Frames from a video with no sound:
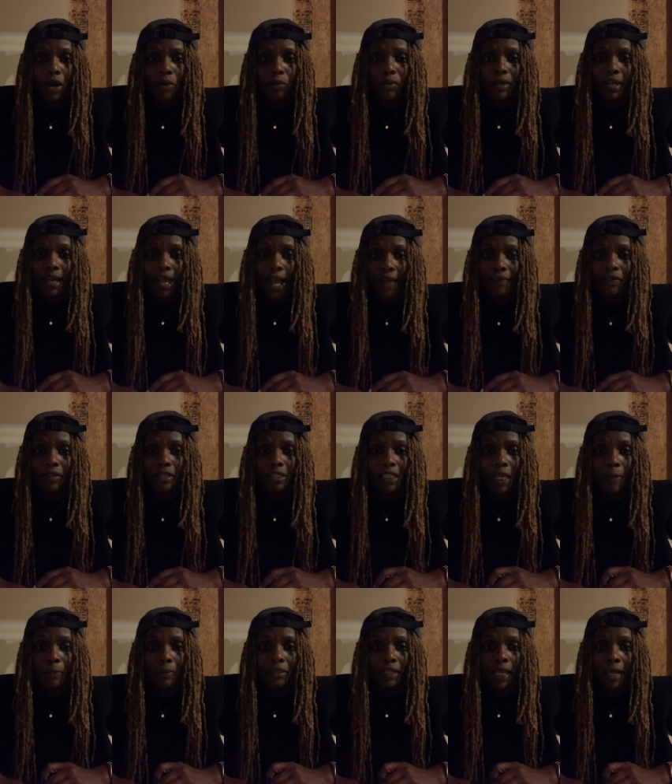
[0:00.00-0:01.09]
We have to
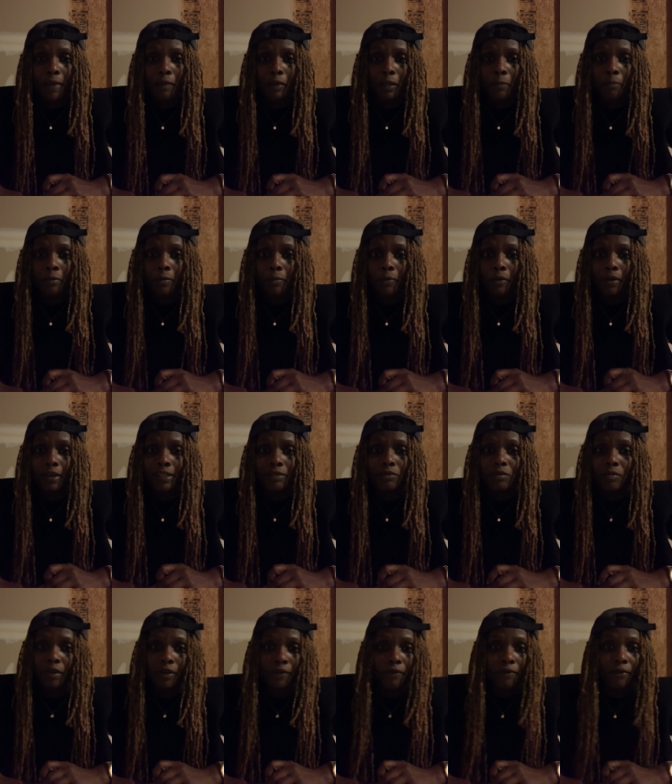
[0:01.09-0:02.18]
stop enabling people because we've
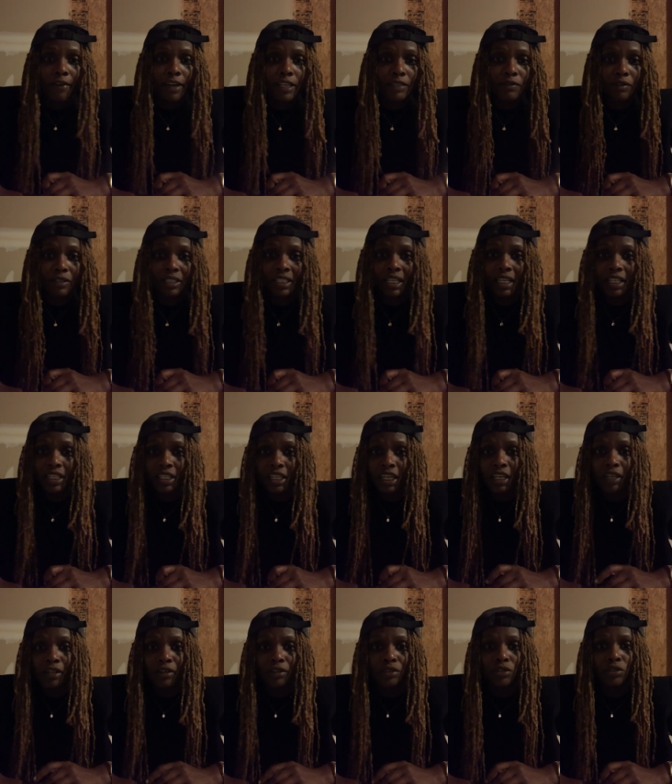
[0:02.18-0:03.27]
been friends for 10
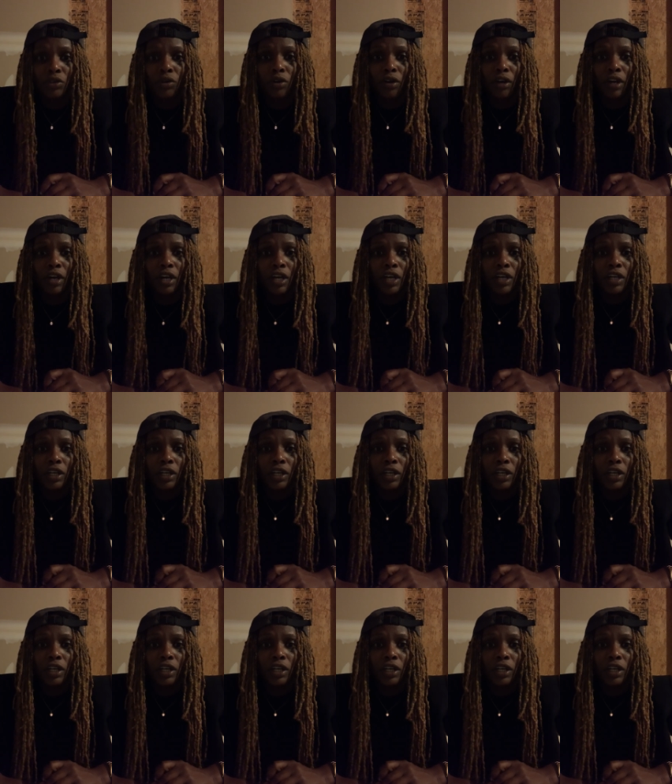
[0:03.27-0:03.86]
years, or,